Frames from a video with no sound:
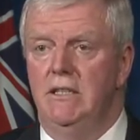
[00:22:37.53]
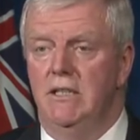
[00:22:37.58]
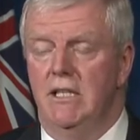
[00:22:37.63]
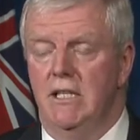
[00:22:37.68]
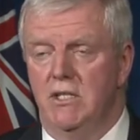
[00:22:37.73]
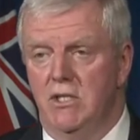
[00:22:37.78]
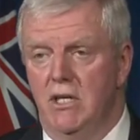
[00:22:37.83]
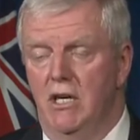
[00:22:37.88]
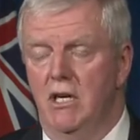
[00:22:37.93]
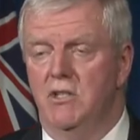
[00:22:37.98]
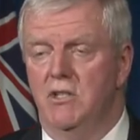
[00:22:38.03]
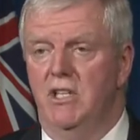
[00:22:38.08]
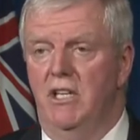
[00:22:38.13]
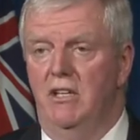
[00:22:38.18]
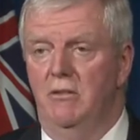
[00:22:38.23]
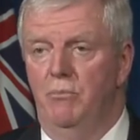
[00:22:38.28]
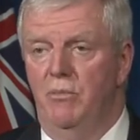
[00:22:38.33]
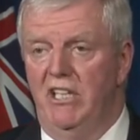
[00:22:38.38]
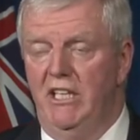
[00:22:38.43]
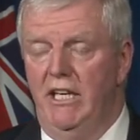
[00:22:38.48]
that starts
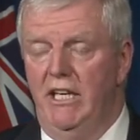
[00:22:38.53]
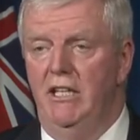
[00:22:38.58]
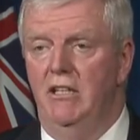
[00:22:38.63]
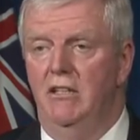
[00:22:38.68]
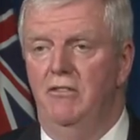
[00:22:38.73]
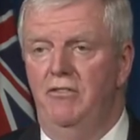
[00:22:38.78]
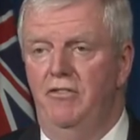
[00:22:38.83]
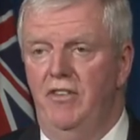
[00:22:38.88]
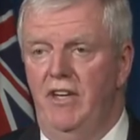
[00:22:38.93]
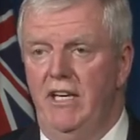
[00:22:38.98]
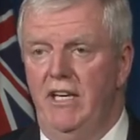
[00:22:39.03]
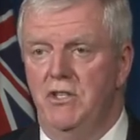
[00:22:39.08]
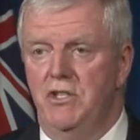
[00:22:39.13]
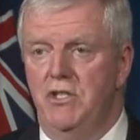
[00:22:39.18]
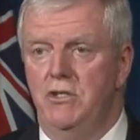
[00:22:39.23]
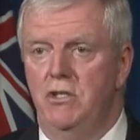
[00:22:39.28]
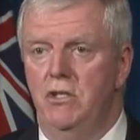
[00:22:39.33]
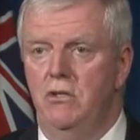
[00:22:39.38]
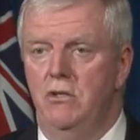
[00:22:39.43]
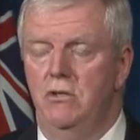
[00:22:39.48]
at the beginning of
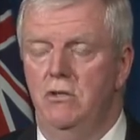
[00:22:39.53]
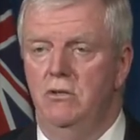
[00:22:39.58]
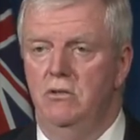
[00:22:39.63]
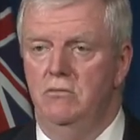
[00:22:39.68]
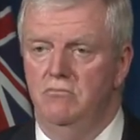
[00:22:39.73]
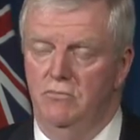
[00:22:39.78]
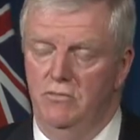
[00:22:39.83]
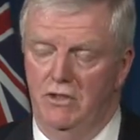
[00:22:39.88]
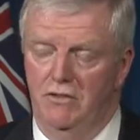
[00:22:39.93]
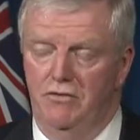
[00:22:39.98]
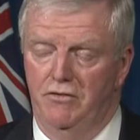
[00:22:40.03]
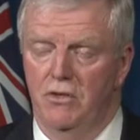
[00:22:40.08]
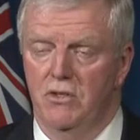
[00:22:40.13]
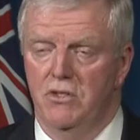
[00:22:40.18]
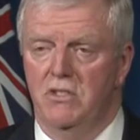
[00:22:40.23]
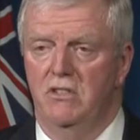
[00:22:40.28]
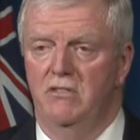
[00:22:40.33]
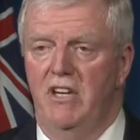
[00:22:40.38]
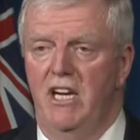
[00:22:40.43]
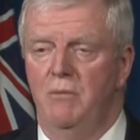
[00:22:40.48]
phase two, the
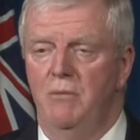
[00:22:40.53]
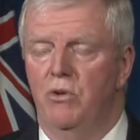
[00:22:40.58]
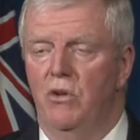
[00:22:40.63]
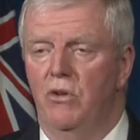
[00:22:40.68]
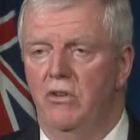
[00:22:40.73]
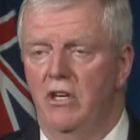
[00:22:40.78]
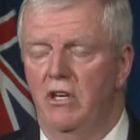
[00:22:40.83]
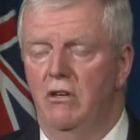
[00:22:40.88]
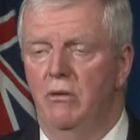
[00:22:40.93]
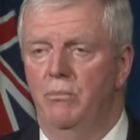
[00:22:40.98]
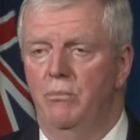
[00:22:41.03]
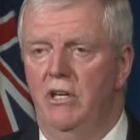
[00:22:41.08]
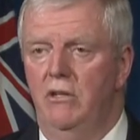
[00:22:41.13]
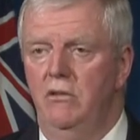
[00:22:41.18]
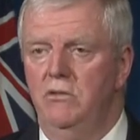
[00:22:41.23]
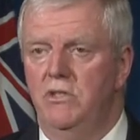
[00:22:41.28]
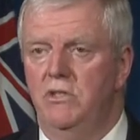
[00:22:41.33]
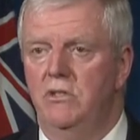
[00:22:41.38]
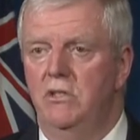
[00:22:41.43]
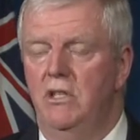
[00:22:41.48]
1st of April
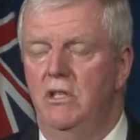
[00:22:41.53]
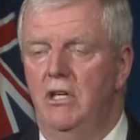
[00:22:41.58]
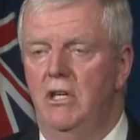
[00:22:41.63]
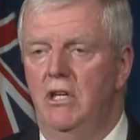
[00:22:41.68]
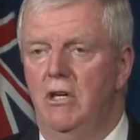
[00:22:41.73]
thereabouts.